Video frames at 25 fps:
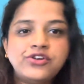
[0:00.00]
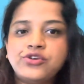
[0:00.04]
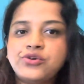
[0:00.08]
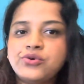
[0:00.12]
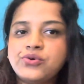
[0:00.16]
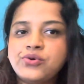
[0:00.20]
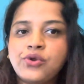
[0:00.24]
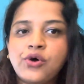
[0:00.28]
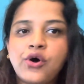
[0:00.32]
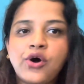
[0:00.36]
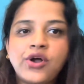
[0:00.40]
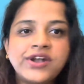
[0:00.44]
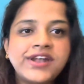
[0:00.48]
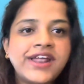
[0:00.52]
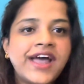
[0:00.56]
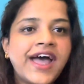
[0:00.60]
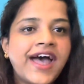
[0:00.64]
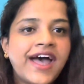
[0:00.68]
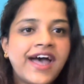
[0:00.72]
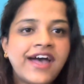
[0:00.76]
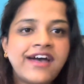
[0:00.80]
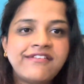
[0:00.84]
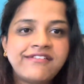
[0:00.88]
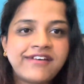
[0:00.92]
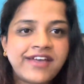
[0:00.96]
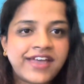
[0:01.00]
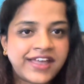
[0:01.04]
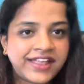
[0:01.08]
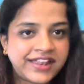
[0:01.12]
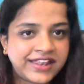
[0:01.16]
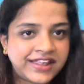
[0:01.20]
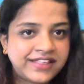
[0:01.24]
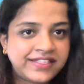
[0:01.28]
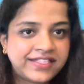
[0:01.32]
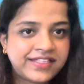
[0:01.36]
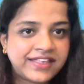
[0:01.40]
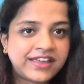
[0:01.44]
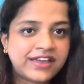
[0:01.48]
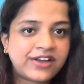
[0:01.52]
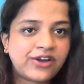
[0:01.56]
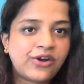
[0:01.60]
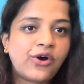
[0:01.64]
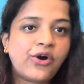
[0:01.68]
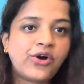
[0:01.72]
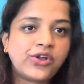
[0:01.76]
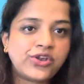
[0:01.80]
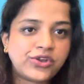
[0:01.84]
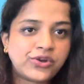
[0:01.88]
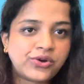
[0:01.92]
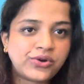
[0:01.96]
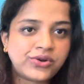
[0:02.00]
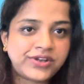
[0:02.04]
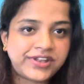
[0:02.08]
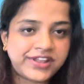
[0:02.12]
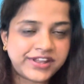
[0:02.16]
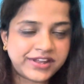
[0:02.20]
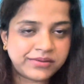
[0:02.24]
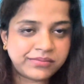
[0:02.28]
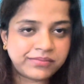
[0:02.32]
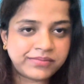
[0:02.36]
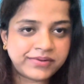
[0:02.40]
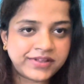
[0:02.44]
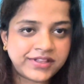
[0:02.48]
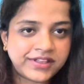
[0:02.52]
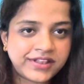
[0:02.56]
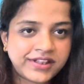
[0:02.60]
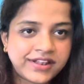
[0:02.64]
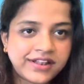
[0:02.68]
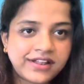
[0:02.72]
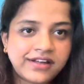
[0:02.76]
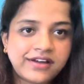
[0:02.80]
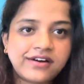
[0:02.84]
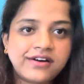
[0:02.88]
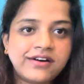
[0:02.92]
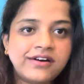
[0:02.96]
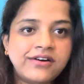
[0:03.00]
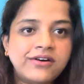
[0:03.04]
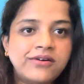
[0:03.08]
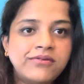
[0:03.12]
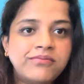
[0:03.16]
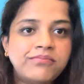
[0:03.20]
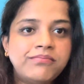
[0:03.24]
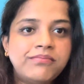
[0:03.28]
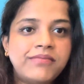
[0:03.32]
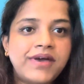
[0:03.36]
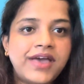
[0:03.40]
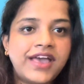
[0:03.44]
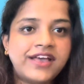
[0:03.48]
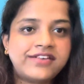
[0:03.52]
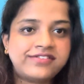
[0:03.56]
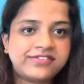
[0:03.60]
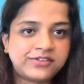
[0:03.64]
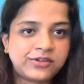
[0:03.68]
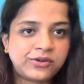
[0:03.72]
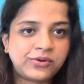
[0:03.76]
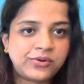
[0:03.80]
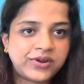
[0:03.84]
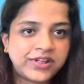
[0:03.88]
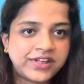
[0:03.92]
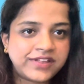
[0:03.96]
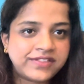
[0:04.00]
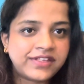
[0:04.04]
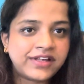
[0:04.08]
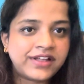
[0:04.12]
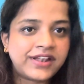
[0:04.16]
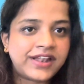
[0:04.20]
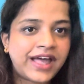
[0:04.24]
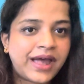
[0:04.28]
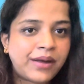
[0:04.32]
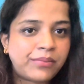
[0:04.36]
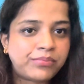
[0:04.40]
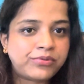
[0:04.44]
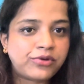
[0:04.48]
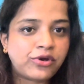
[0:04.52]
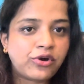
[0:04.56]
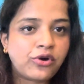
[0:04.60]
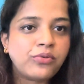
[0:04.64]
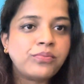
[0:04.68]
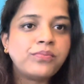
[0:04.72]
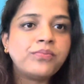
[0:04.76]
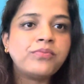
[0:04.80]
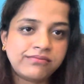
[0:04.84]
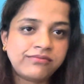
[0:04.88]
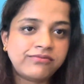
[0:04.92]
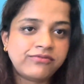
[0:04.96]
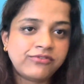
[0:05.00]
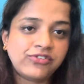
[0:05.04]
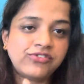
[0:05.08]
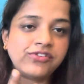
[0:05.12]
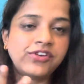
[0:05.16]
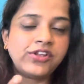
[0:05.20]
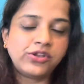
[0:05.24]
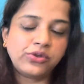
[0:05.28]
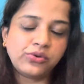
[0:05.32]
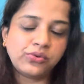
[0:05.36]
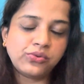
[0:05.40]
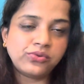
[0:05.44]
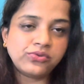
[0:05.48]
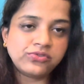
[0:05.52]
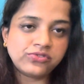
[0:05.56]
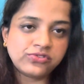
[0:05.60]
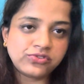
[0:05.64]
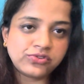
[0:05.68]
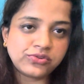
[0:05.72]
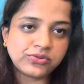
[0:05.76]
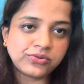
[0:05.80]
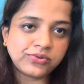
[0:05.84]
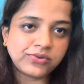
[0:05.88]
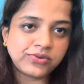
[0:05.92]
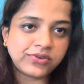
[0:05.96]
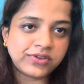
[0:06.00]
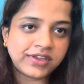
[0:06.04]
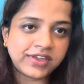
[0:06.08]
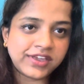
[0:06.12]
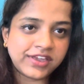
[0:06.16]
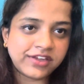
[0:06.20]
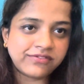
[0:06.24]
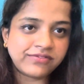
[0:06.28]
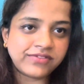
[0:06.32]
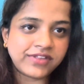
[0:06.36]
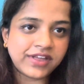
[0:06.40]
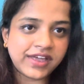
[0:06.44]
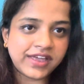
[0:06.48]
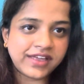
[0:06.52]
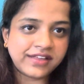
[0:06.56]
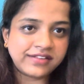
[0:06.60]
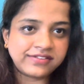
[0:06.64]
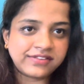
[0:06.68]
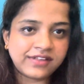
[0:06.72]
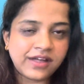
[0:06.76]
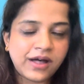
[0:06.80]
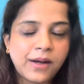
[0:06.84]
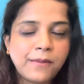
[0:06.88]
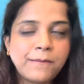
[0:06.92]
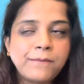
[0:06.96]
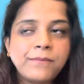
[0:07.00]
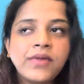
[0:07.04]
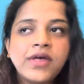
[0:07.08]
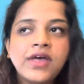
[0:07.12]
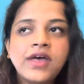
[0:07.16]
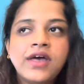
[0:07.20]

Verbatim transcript: do not have anything on your table uh, excluding the laptop which you'll use to give the exam